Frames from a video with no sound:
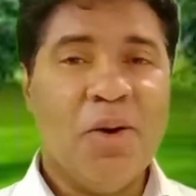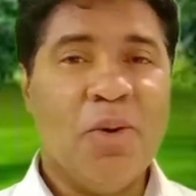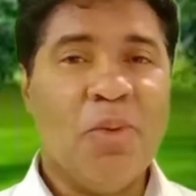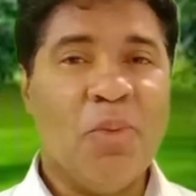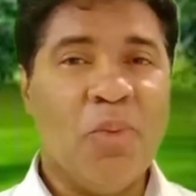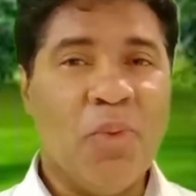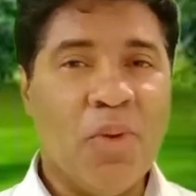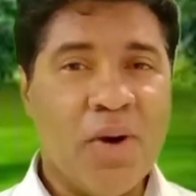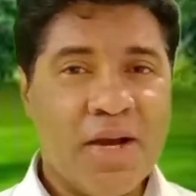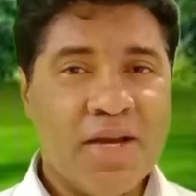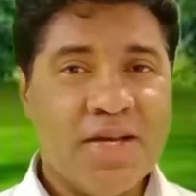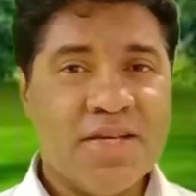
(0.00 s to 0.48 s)

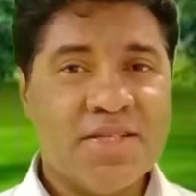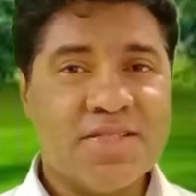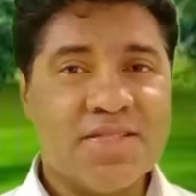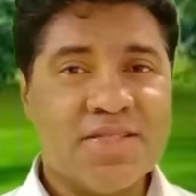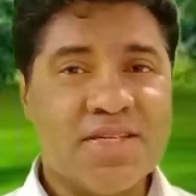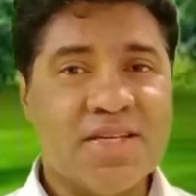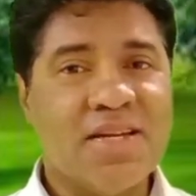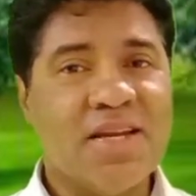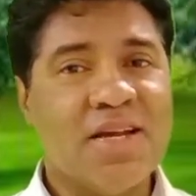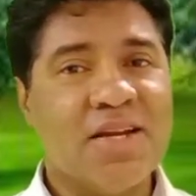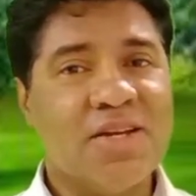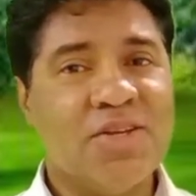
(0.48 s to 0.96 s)
"Why is
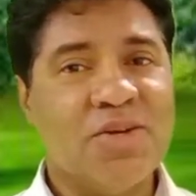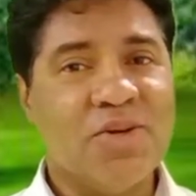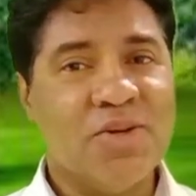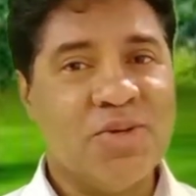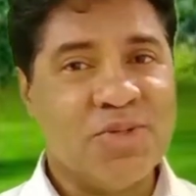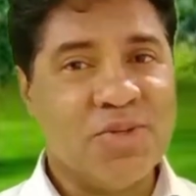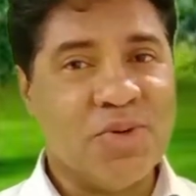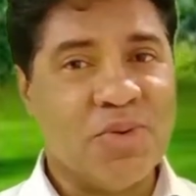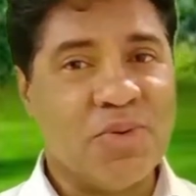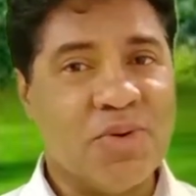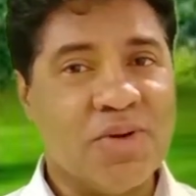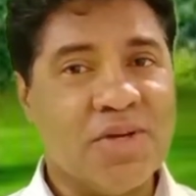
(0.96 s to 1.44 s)
it that your
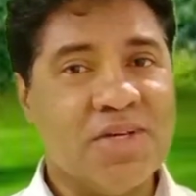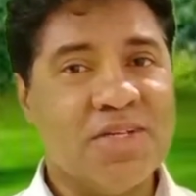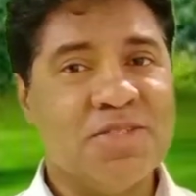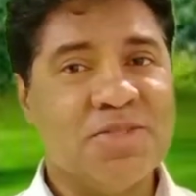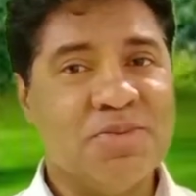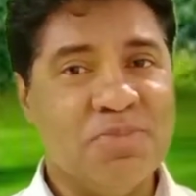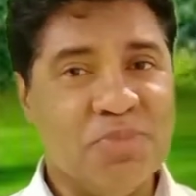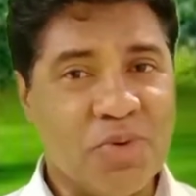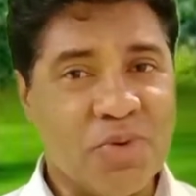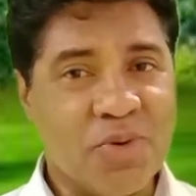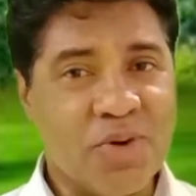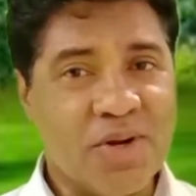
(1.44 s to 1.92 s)
dog
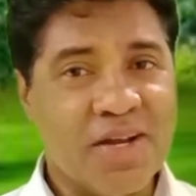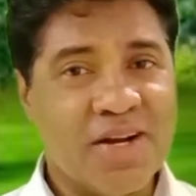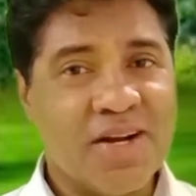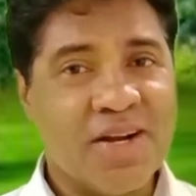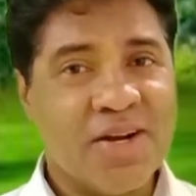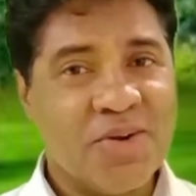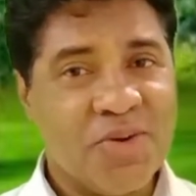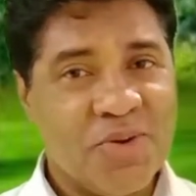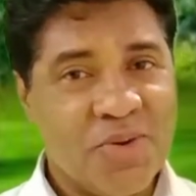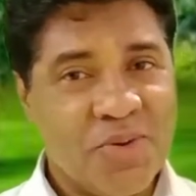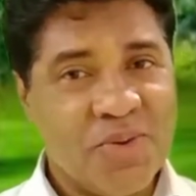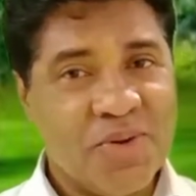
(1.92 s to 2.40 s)
is moaning
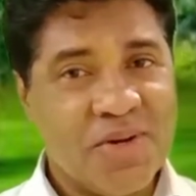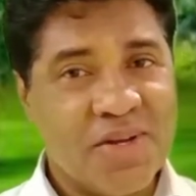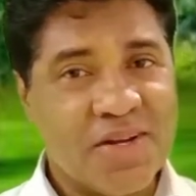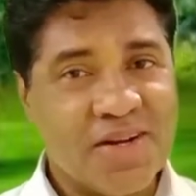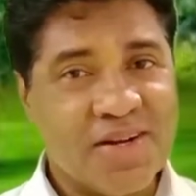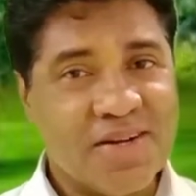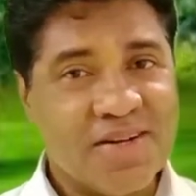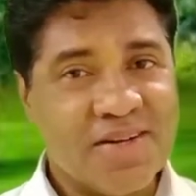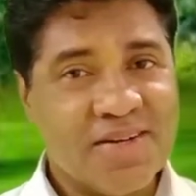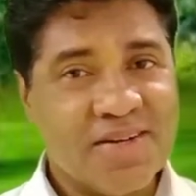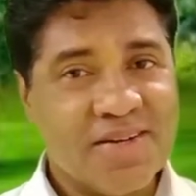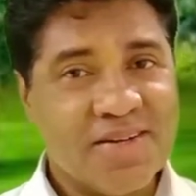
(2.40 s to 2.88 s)
and
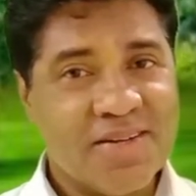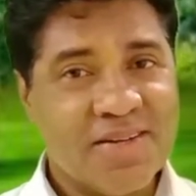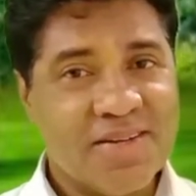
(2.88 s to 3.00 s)
groaning?"